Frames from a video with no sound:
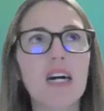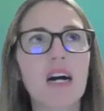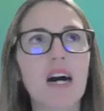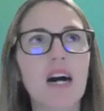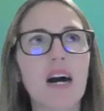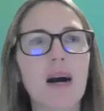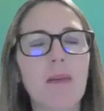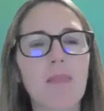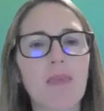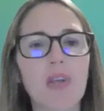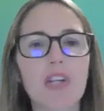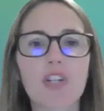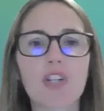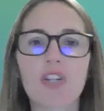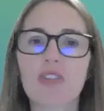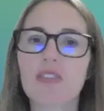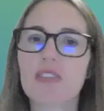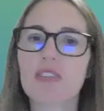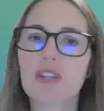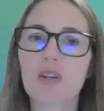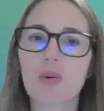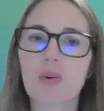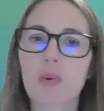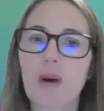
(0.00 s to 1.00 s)
And
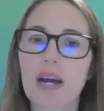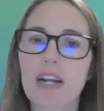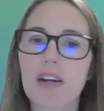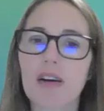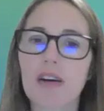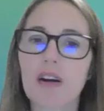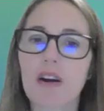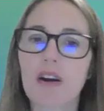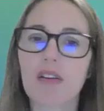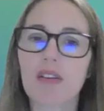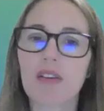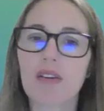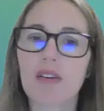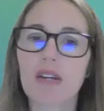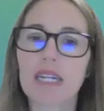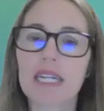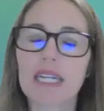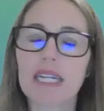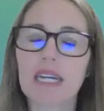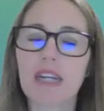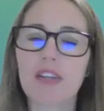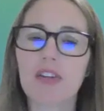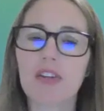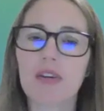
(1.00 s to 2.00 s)
just inquire, are there
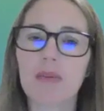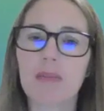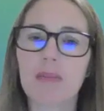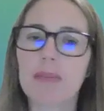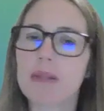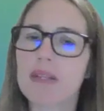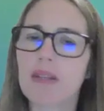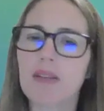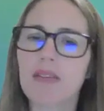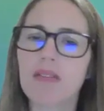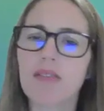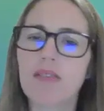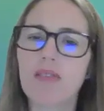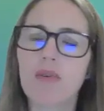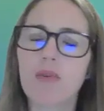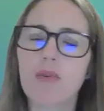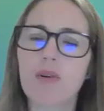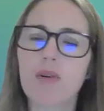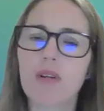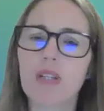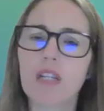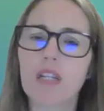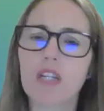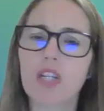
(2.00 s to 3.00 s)
any other bills
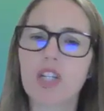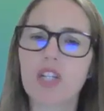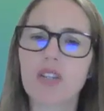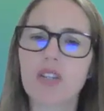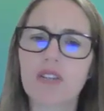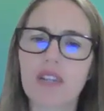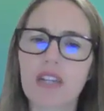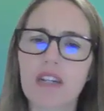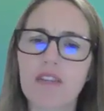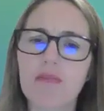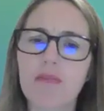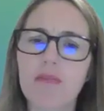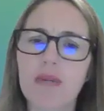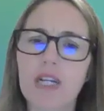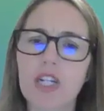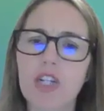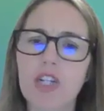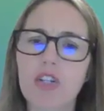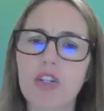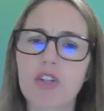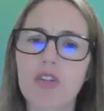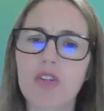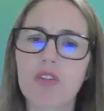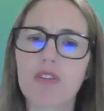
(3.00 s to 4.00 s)
or legislative
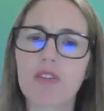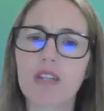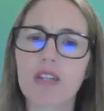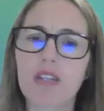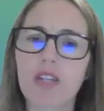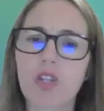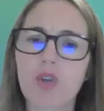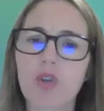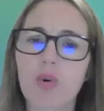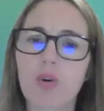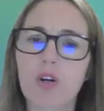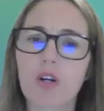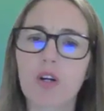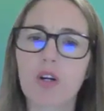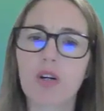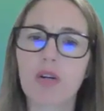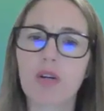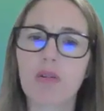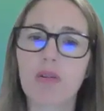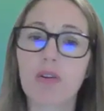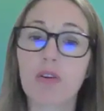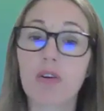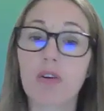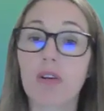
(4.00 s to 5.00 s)
measures that
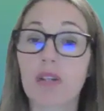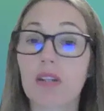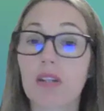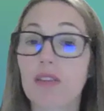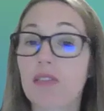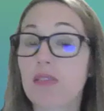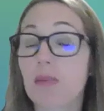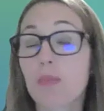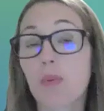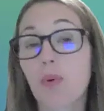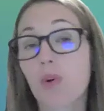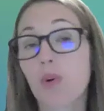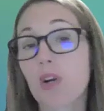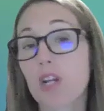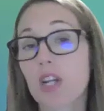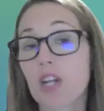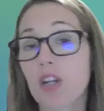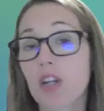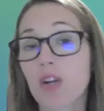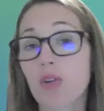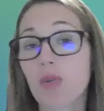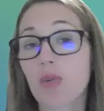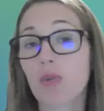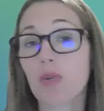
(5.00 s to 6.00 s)
you're currently
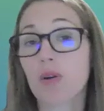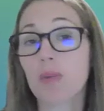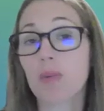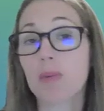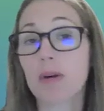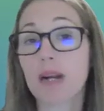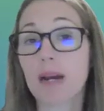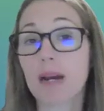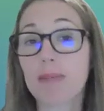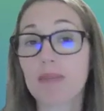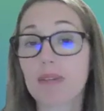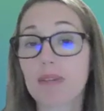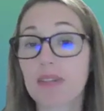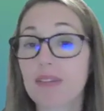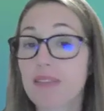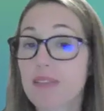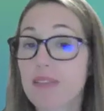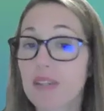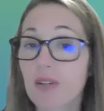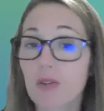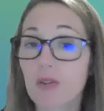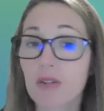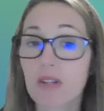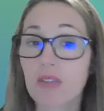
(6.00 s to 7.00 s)
supporting or perhaps
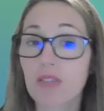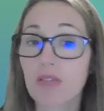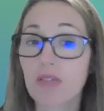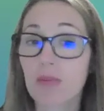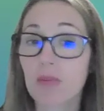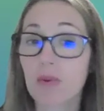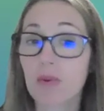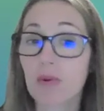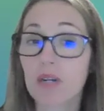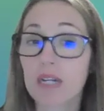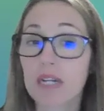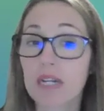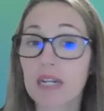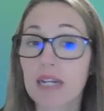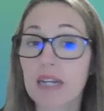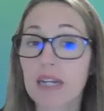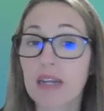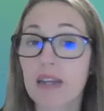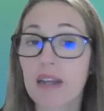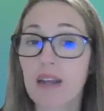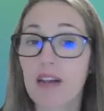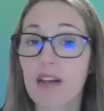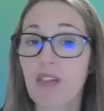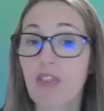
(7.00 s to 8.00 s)
considering
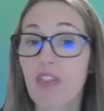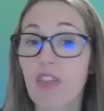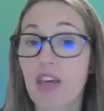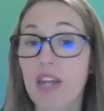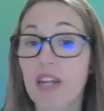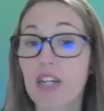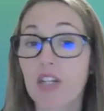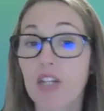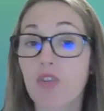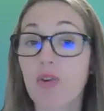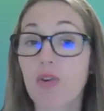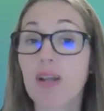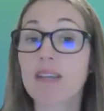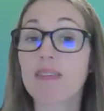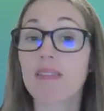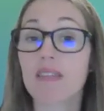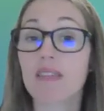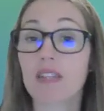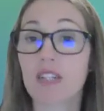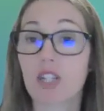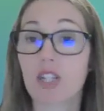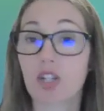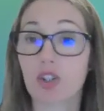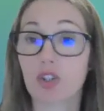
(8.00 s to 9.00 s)
supporting that address
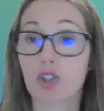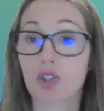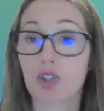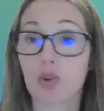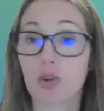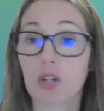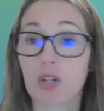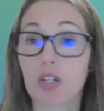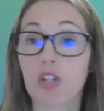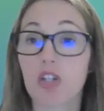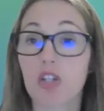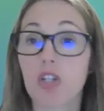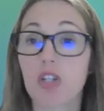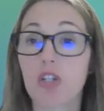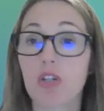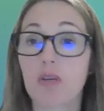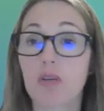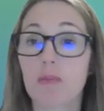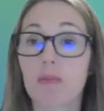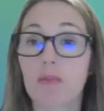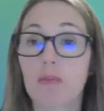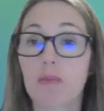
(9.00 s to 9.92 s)
the teacher shortage?